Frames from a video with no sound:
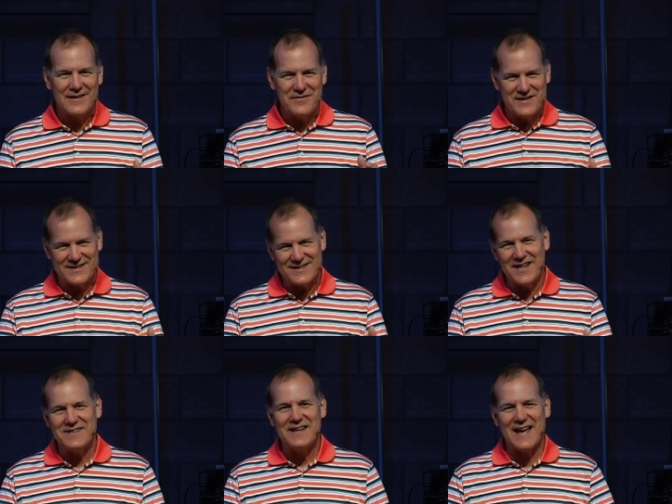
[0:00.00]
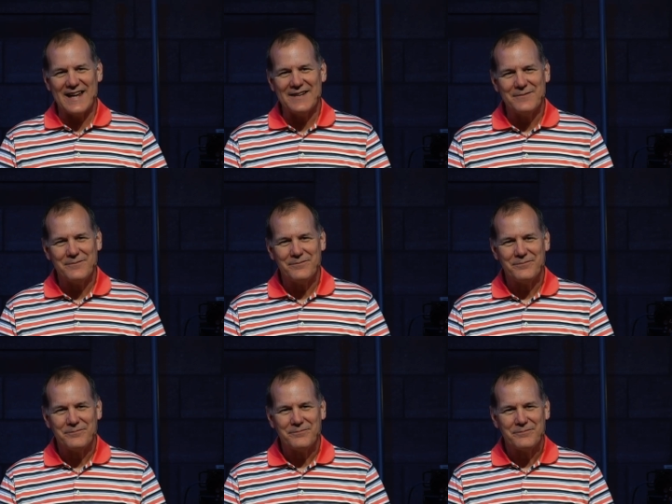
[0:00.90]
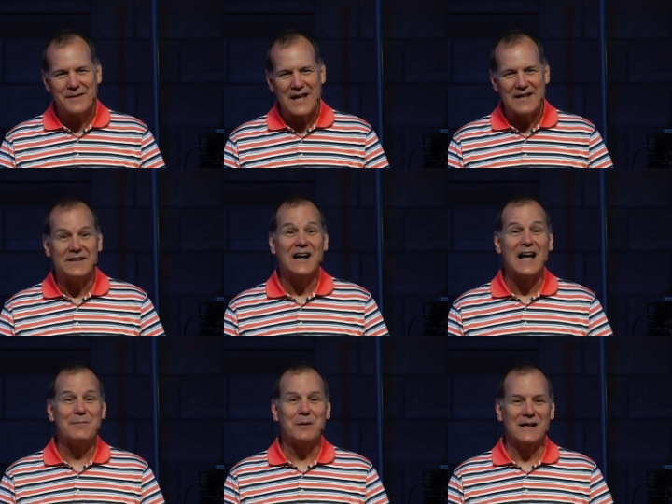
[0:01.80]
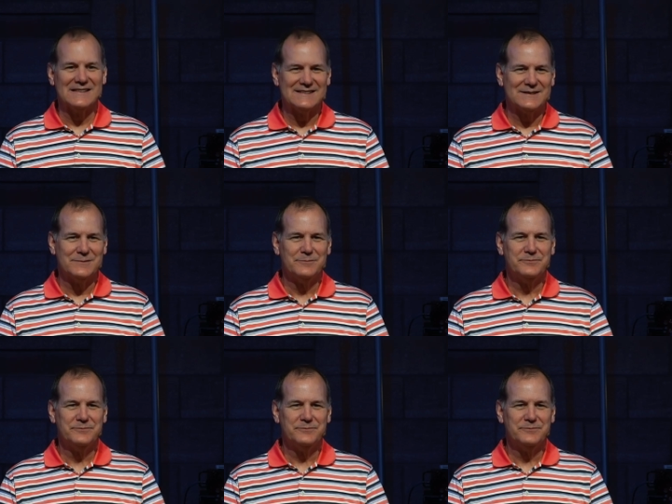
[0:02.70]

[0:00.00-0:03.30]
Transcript: this Sunday. God bless.